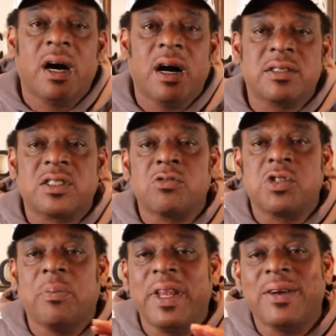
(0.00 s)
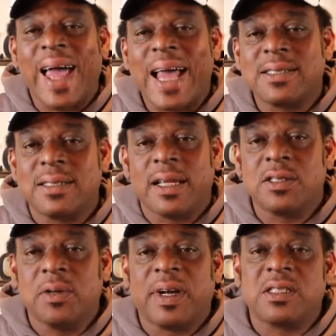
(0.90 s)
uh, social media access
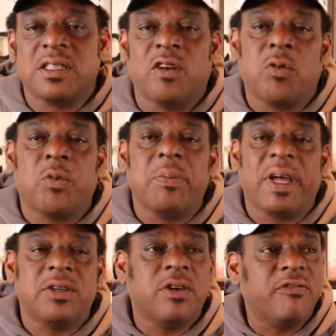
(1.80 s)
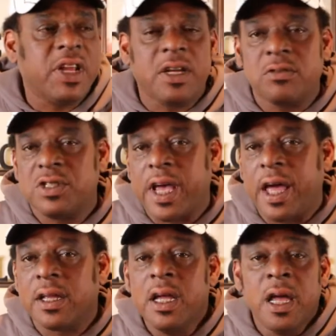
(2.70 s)
to myself where we may do a video
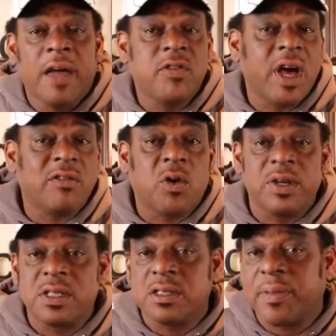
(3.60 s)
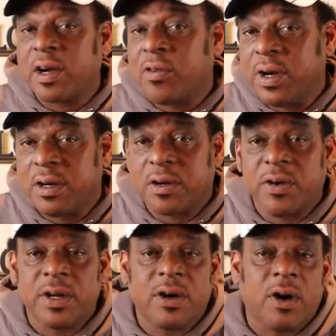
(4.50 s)
chat if you have questions about credit or
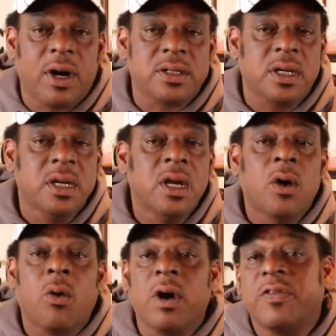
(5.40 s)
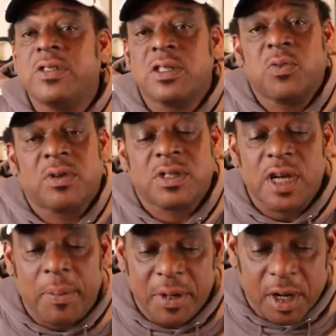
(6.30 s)
credit cards or if you just want to
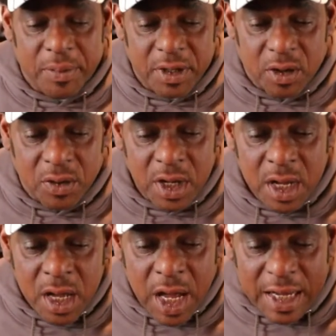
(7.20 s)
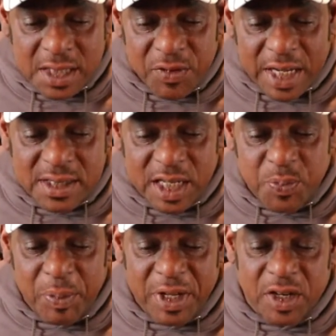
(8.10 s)
chop it up, you know. I see we got six
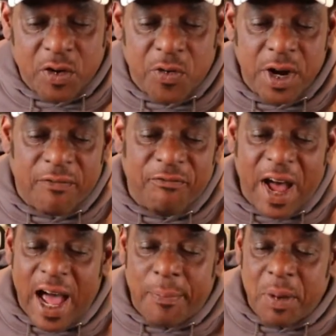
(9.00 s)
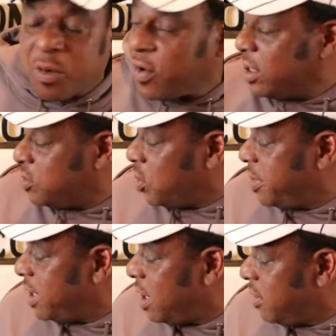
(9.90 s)
people in the crib, five people rang the
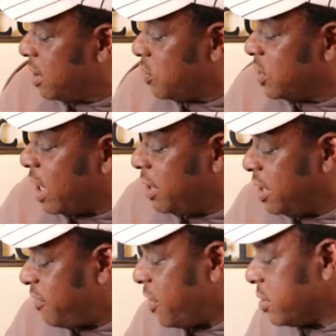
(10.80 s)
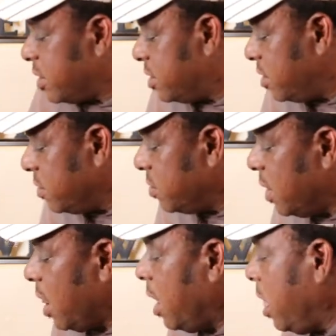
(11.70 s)
doorbell, and I'm gonna, without any further ado,
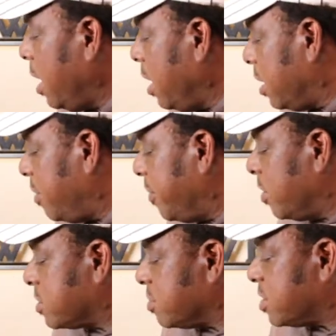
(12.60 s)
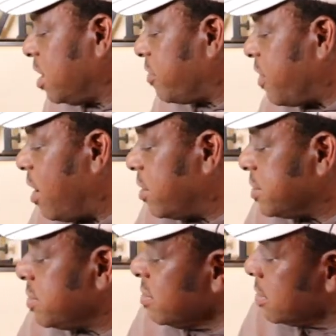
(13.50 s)
let me move some stuff around.